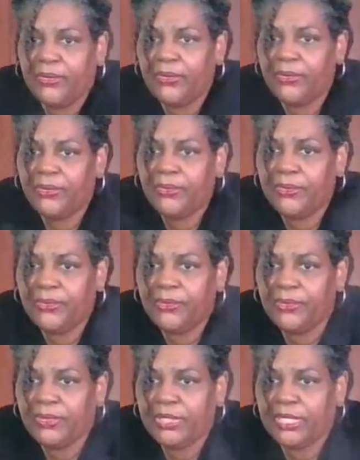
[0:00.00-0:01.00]

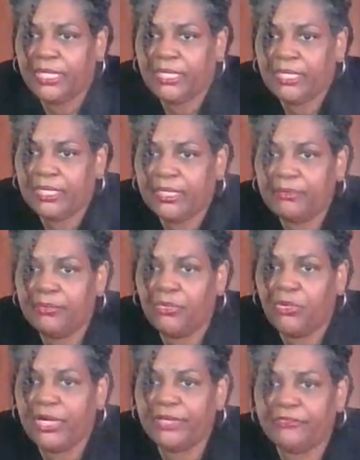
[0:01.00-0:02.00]
Ooh, good
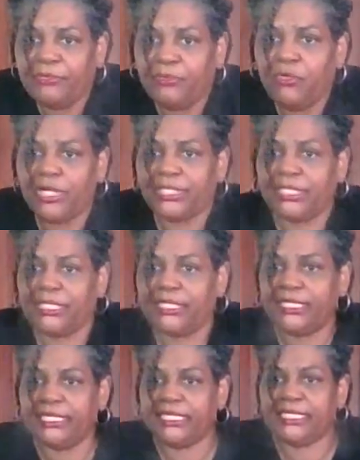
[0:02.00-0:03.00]
morning from
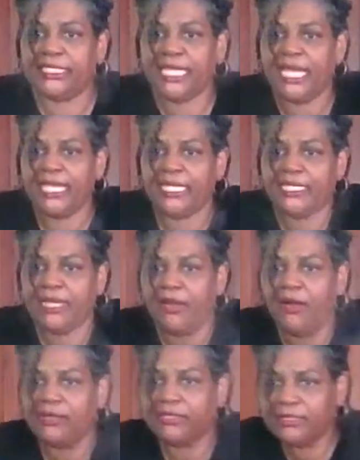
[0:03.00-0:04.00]
Washington State.
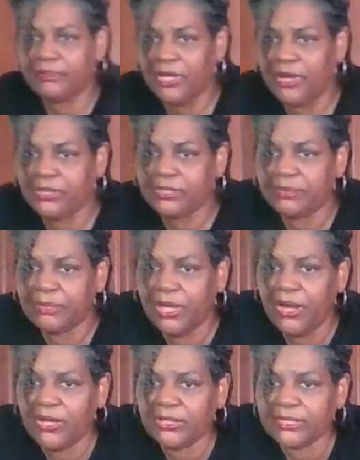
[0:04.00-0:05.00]
Awesome, awesome,
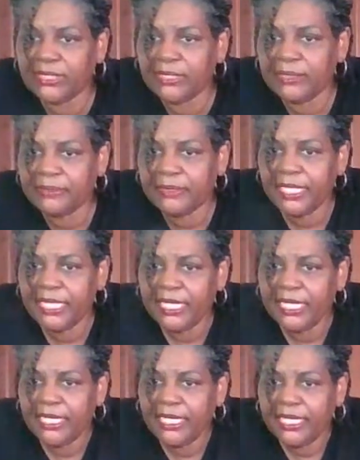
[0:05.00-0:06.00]
awesome.
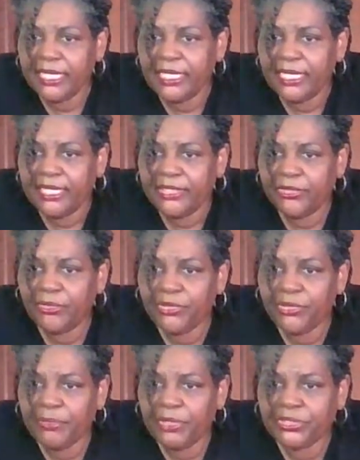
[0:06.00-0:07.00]
You are
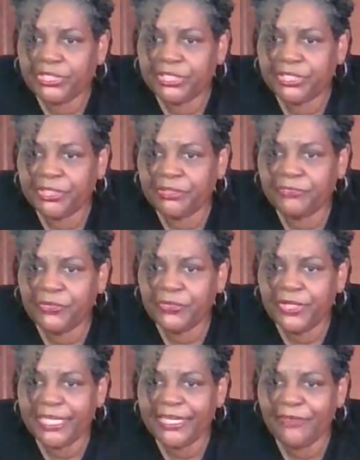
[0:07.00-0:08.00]
the most cheerful
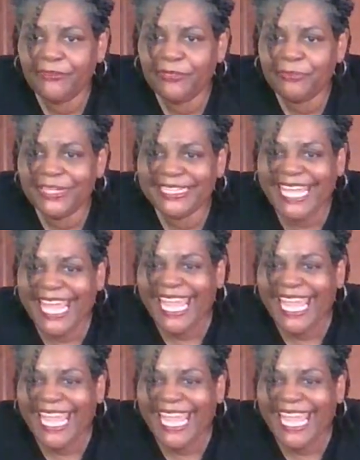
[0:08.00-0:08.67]
and helpful friend.